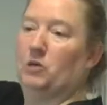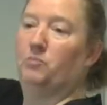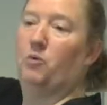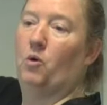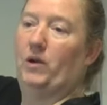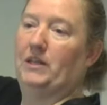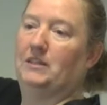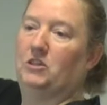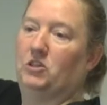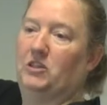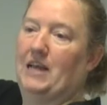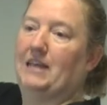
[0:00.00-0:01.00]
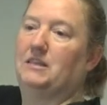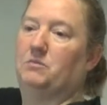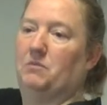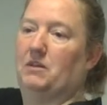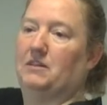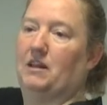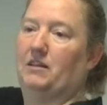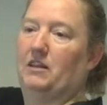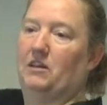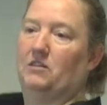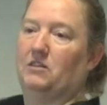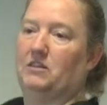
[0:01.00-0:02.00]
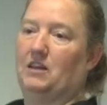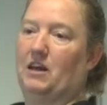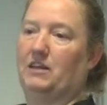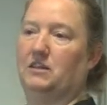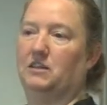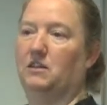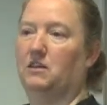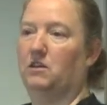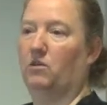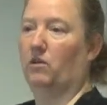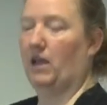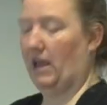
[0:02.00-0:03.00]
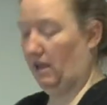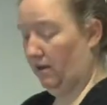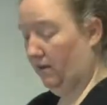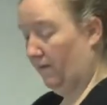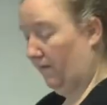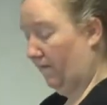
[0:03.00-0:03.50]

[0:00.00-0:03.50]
and your points, your decimals on the other side. Okay?